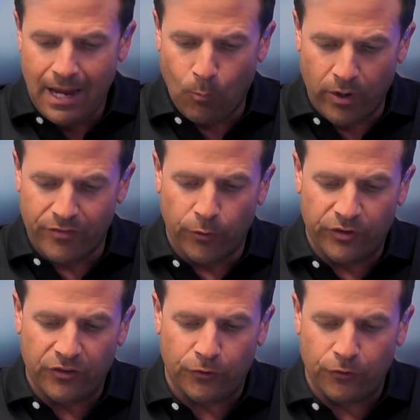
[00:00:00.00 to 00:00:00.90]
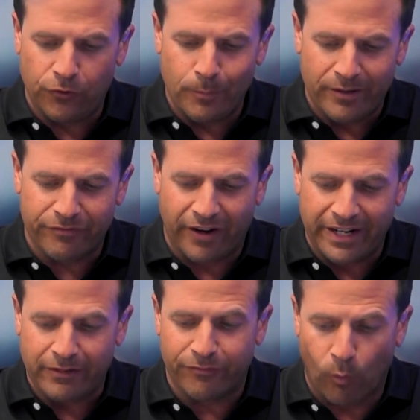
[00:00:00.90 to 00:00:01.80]
one of those issues you've been
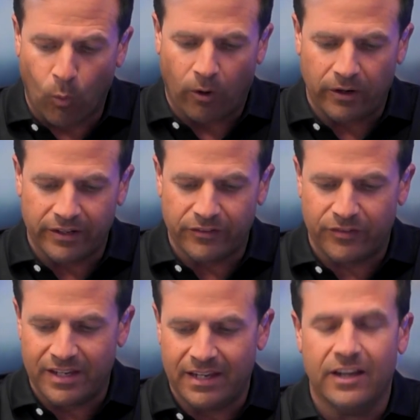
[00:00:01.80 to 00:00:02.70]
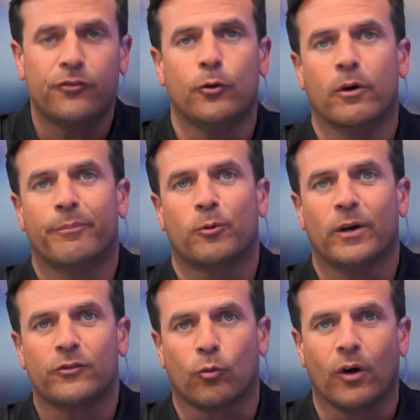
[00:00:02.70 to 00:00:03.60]
fighting for is the issue of
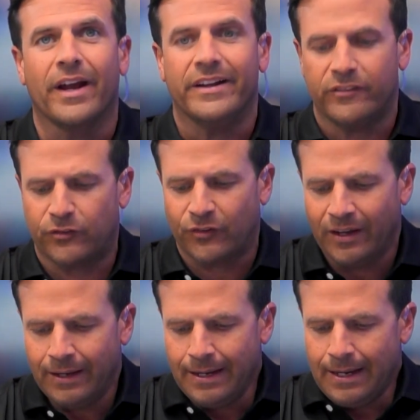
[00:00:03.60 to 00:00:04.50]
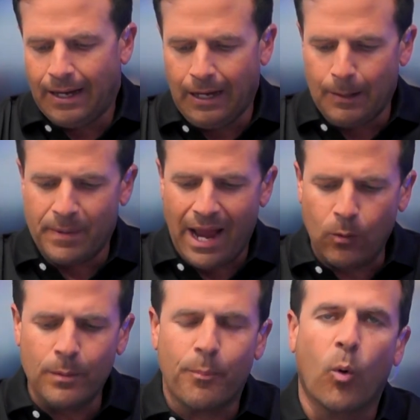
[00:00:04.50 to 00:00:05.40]
parental rights.
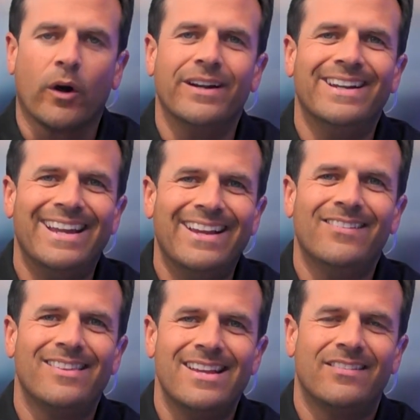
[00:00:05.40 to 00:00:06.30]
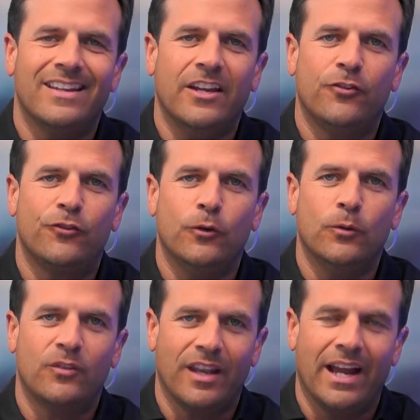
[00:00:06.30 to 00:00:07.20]
How important is this issue
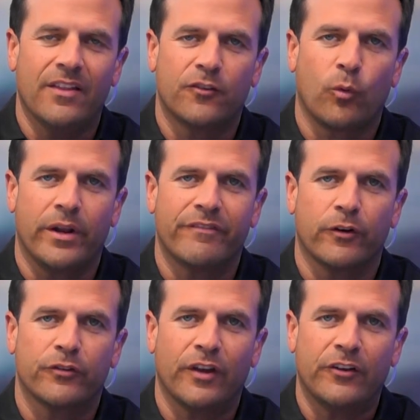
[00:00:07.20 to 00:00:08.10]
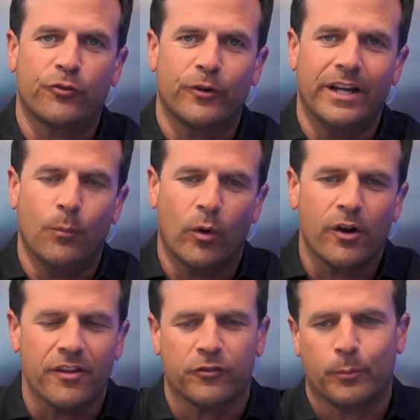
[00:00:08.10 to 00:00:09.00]
today in the 21st century, and what are
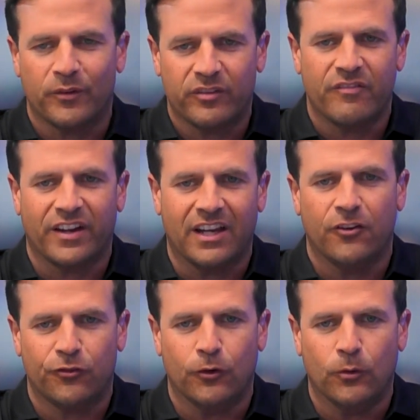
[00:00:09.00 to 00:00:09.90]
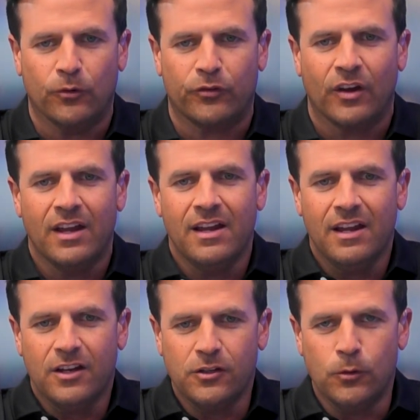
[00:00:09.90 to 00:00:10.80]
the specific issues
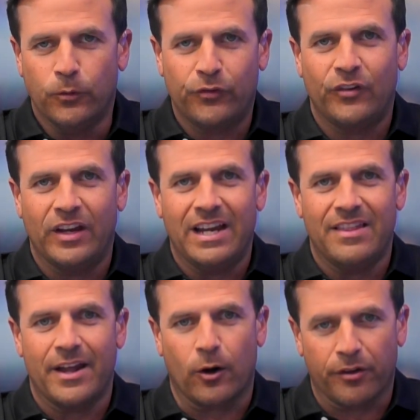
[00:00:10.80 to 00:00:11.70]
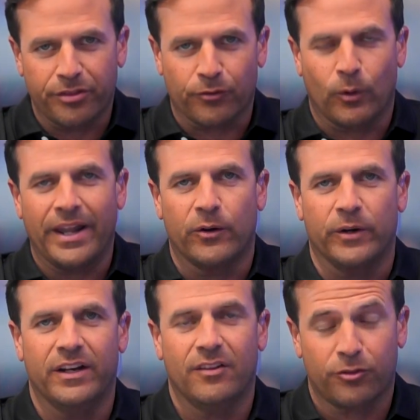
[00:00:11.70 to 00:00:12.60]
you see that are
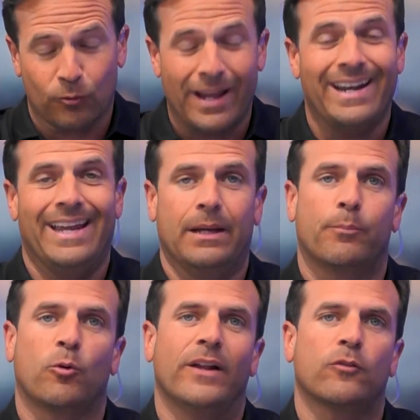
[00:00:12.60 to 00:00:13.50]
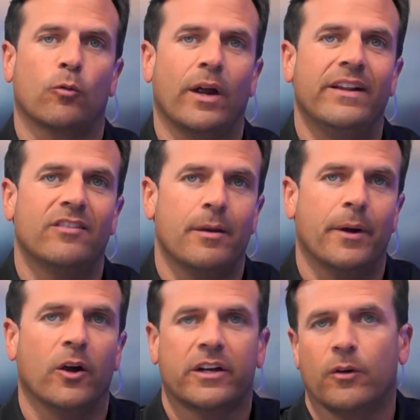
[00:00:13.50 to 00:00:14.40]
threatening parental rights in
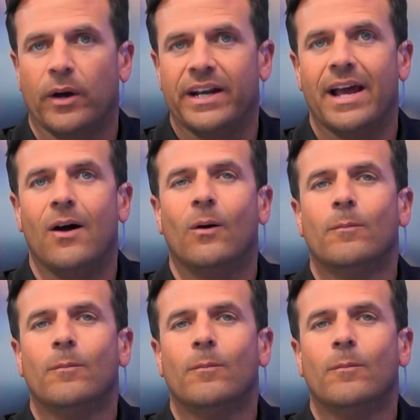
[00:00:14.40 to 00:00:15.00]
America right now?